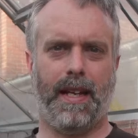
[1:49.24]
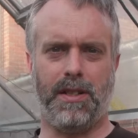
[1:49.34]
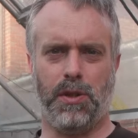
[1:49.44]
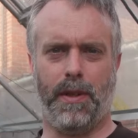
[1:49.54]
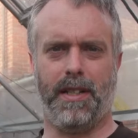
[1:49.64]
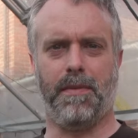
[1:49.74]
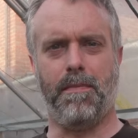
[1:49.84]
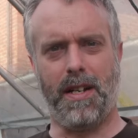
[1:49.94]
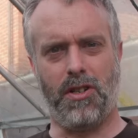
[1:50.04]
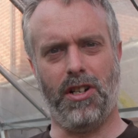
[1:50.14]
As always,
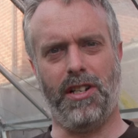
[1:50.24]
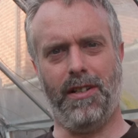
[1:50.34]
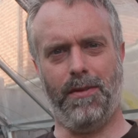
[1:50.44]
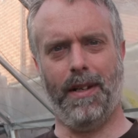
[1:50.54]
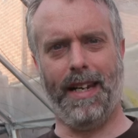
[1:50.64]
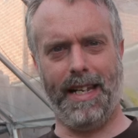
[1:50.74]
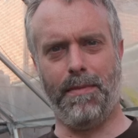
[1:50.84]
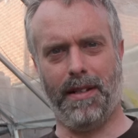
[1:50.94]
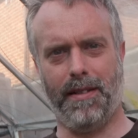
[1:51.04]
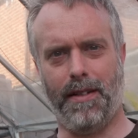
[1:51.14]
make sure you
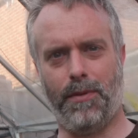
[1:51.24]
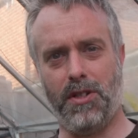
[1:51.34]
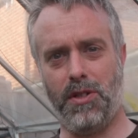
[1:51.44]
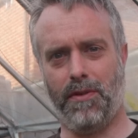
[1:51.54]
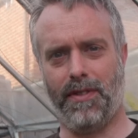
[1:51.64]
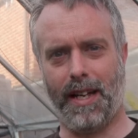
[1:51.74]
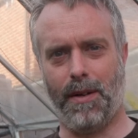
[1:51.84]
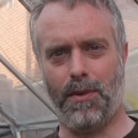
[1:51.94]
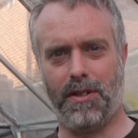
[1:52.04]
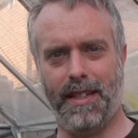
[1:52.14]
label it, otherwise you'll
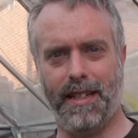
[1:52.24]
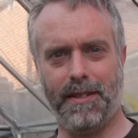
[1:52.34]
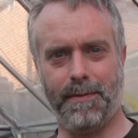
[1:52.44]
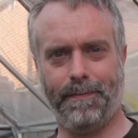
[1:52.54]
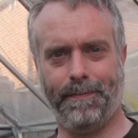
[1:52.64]
forget what it is.